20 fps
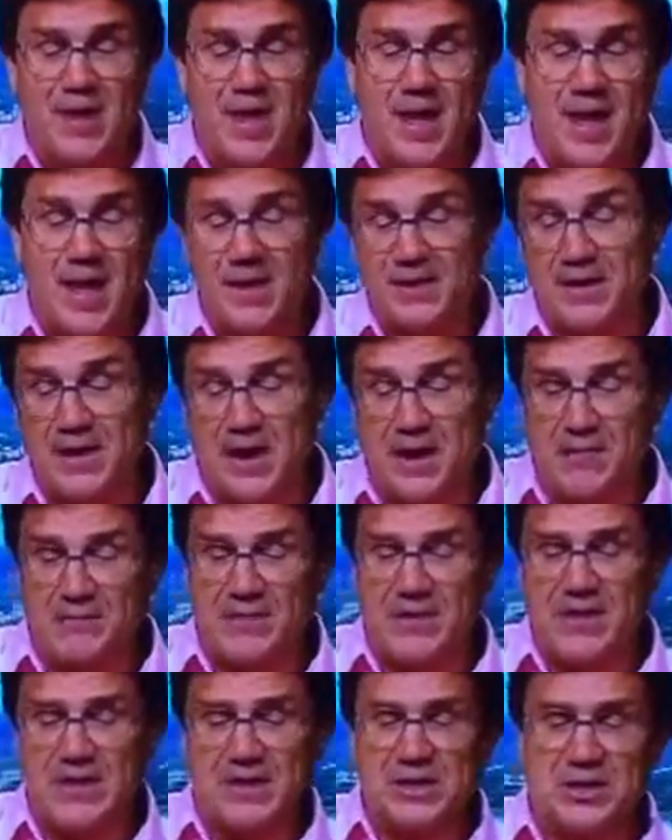And
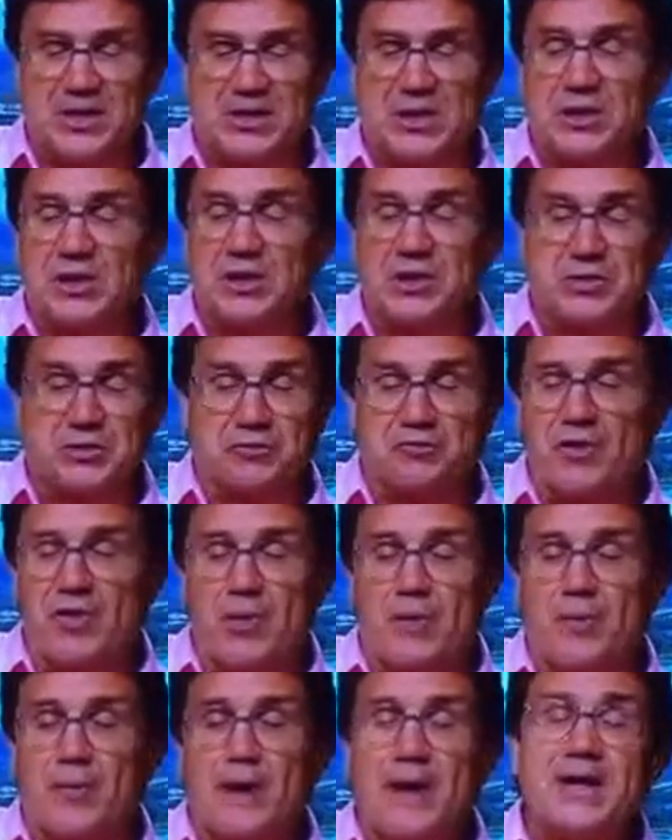Venus is
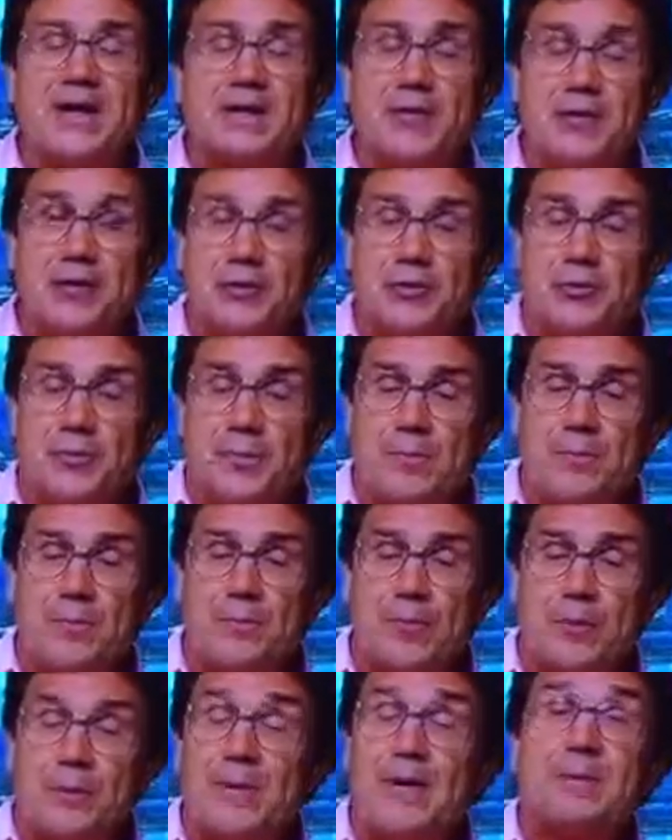very bright, and you
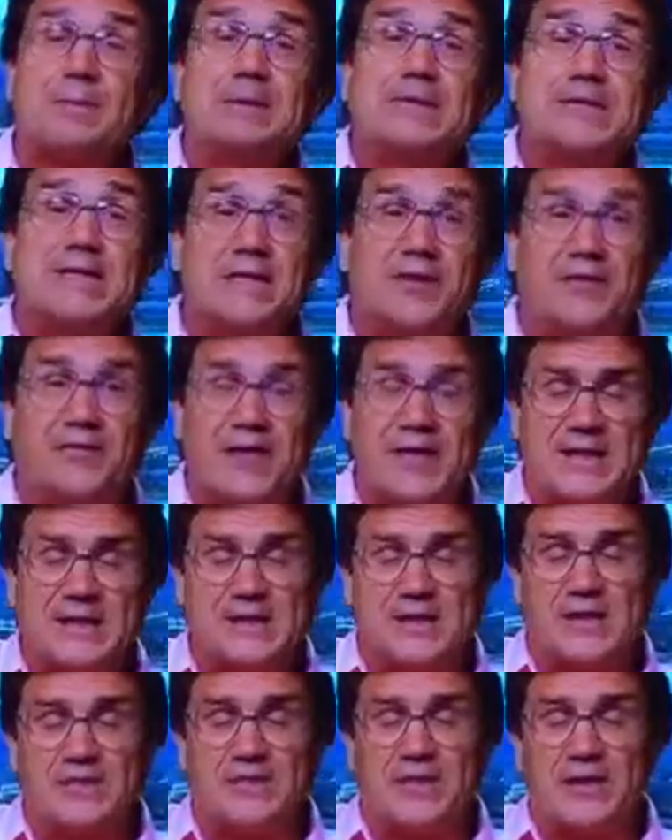will be able to see the
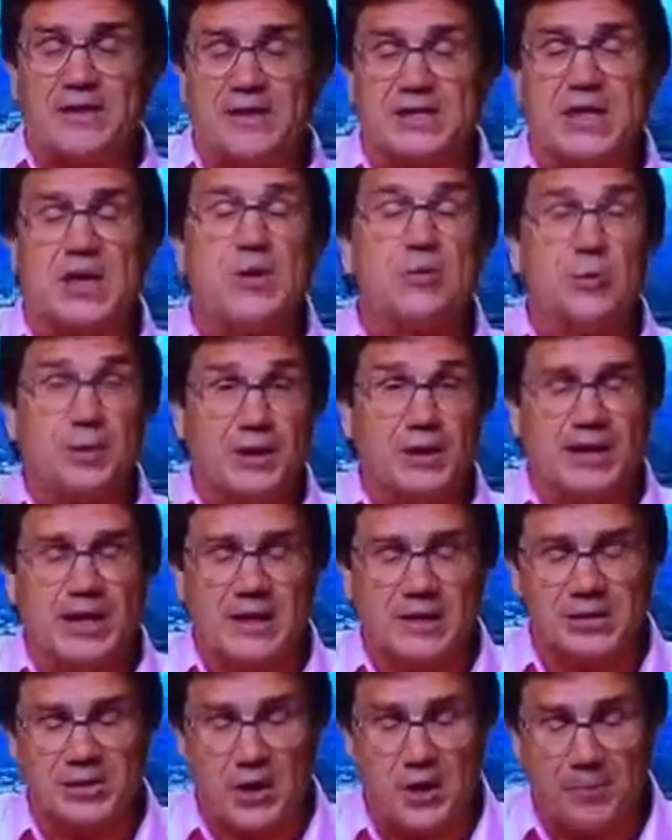phases of Venus with a
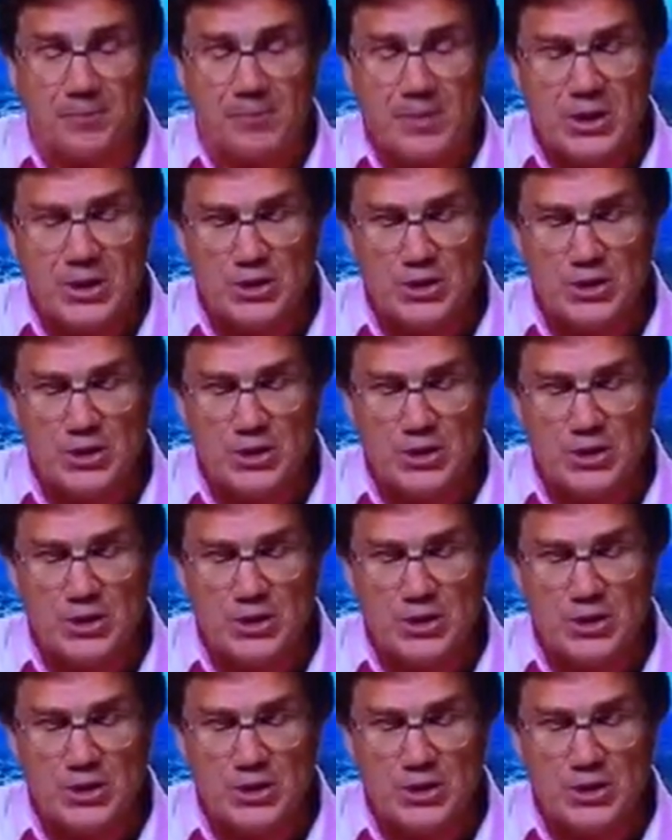telescope.